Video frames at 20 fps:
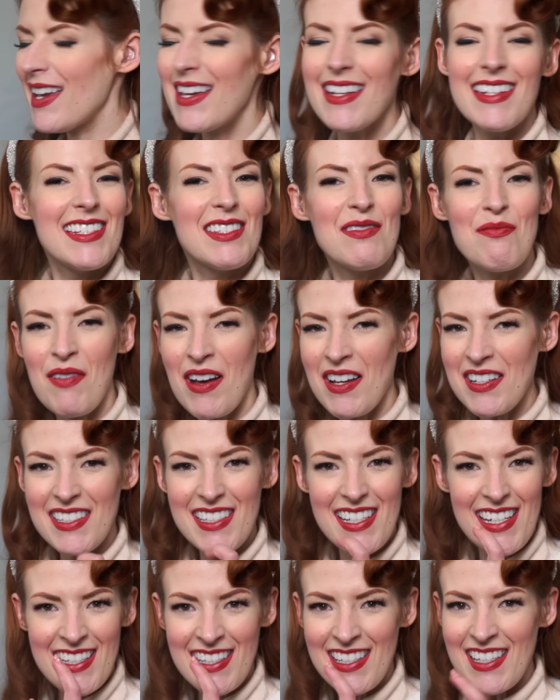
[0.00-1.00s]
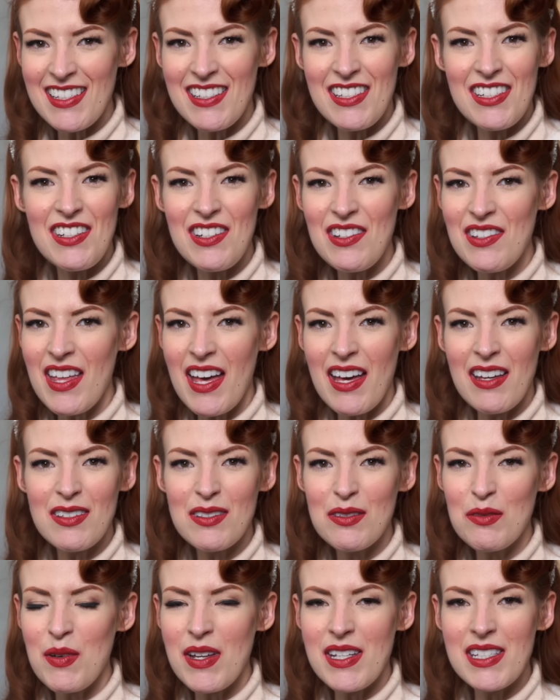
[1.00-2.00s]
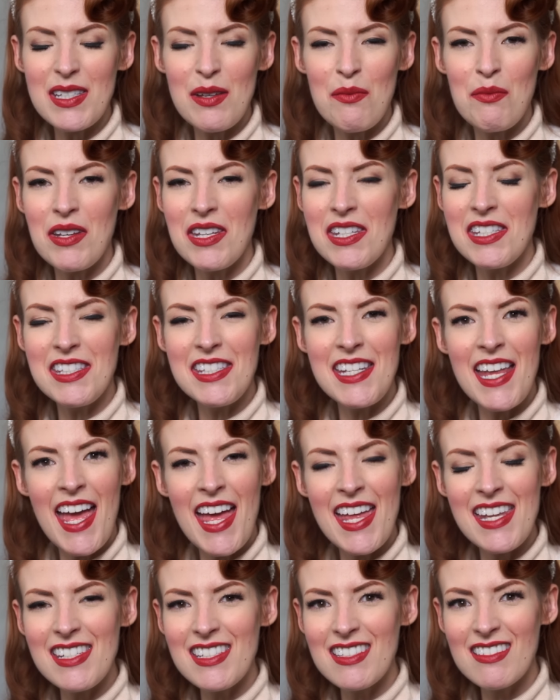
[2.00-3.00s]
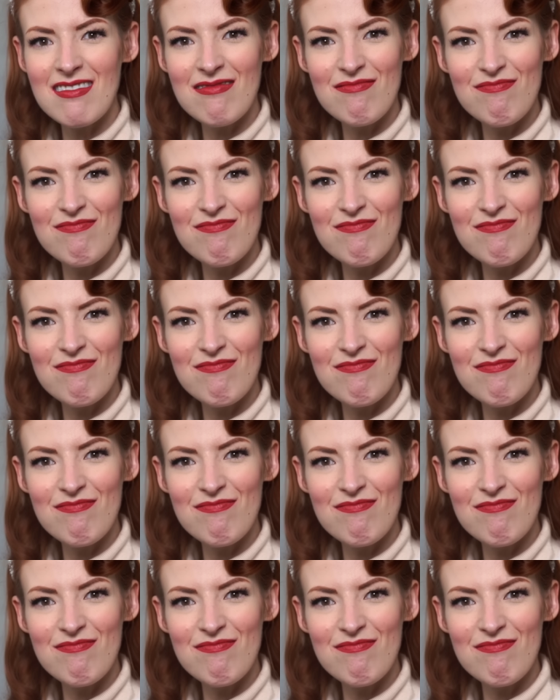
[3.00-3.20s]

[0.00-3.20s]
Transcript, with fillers: It is much easier to do that when someone is dead.